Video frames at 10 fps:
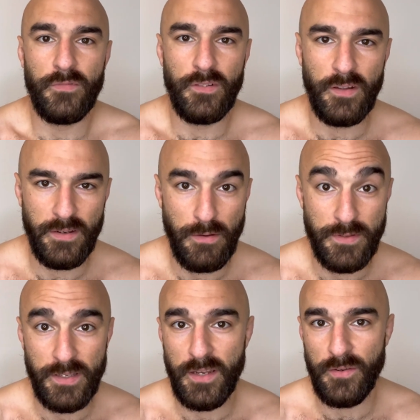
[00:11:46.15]
the
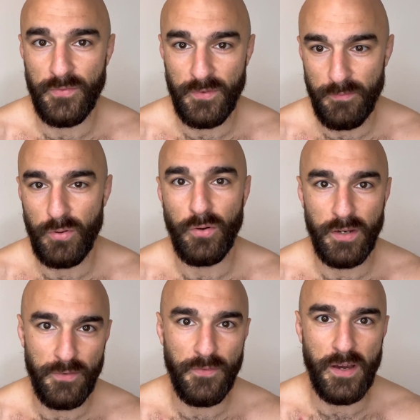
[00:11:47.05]
downside of protein
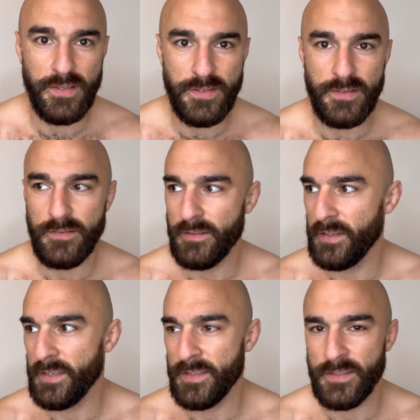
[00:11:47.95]
and fats
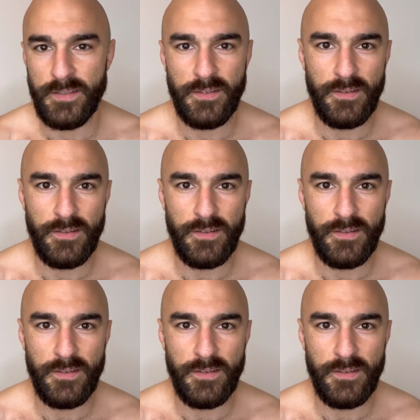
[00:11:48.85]
is